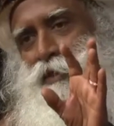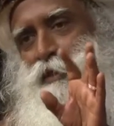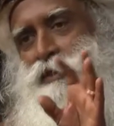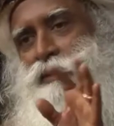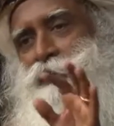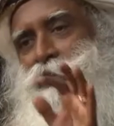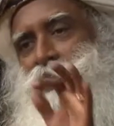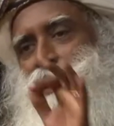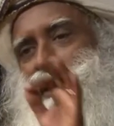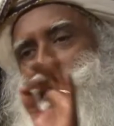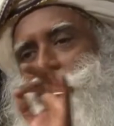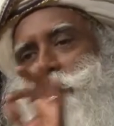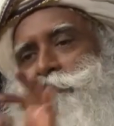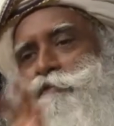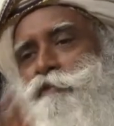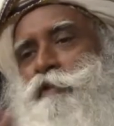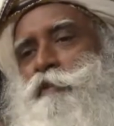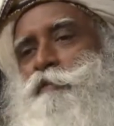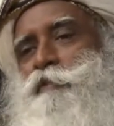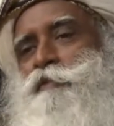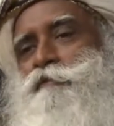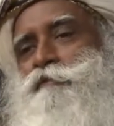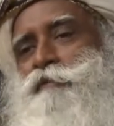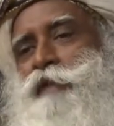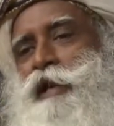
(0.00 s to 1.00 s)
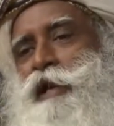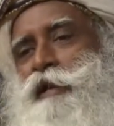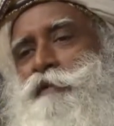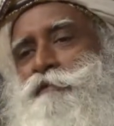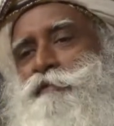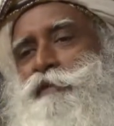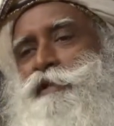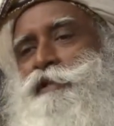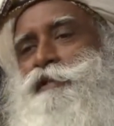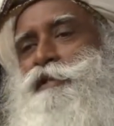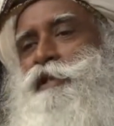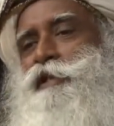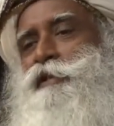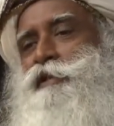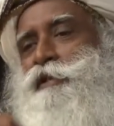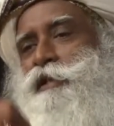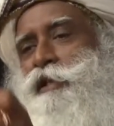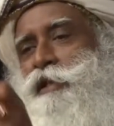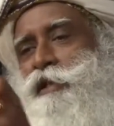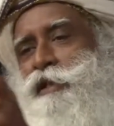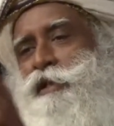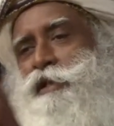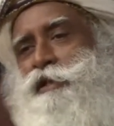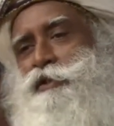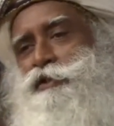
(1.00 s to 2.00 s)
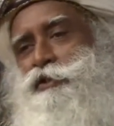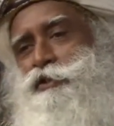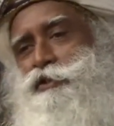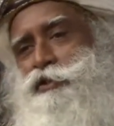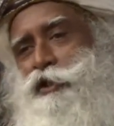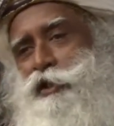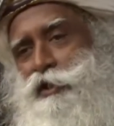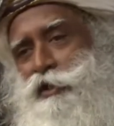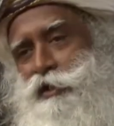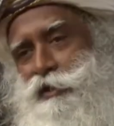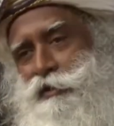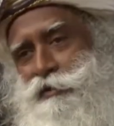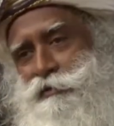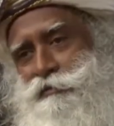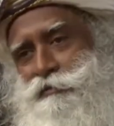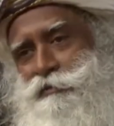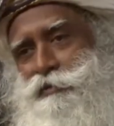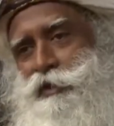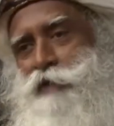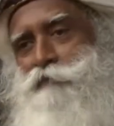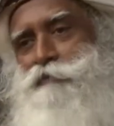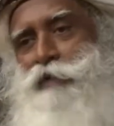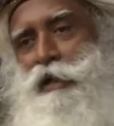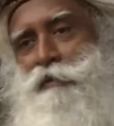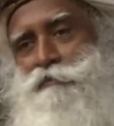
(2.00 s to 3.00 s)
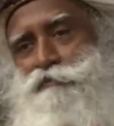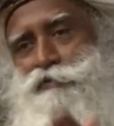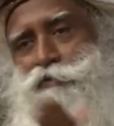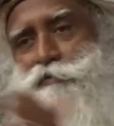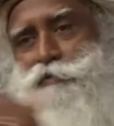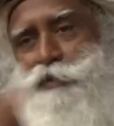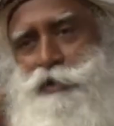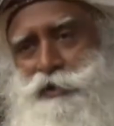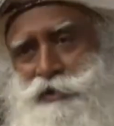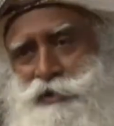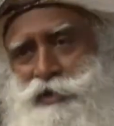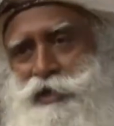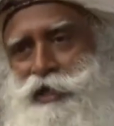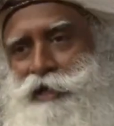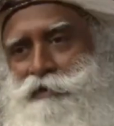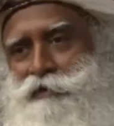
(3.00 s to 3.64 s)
Second form of life, he said, is a turtle, of amphibious